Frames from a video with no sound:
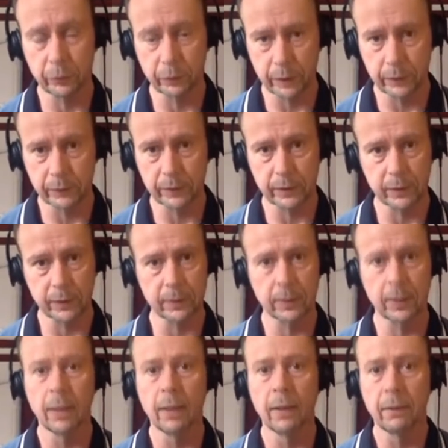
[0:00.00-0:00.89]
services,
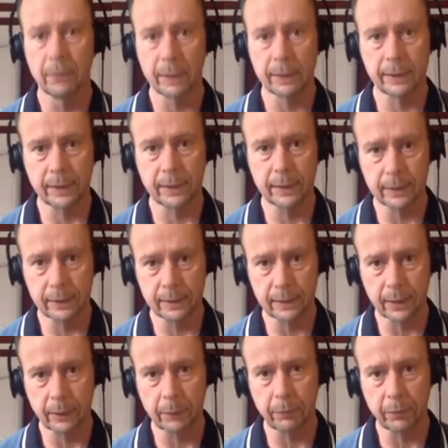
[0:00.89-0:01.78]
they're seeing the
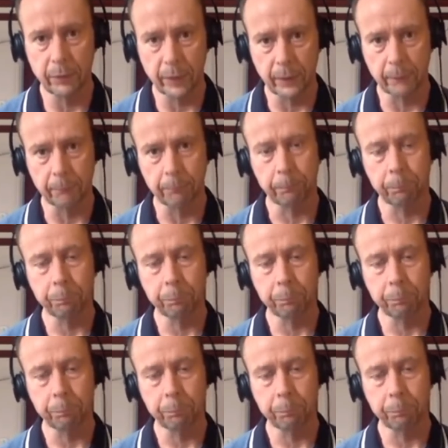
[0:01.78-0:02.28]
same thing.